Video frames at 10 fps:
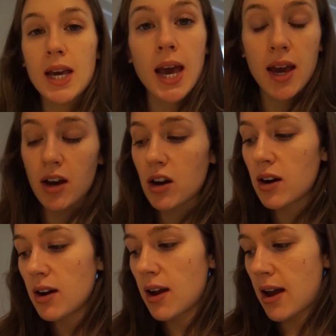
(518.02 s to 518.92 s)

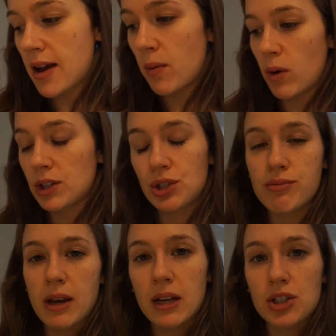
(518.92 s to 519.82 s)
care, I want to
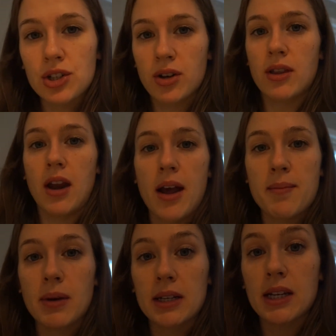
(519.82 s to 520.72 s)
make sure that
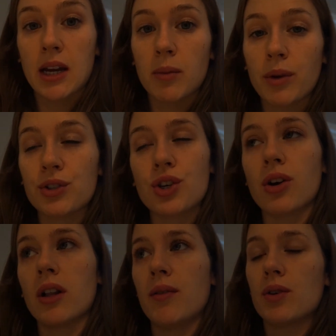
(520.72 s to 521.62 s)
I'm maintaining blood
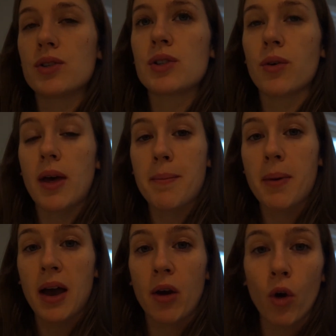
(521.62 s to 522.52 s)
sugar levels so that
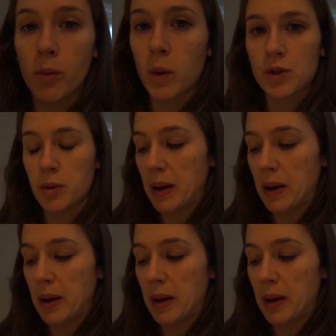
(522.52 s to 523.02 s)
my hormones are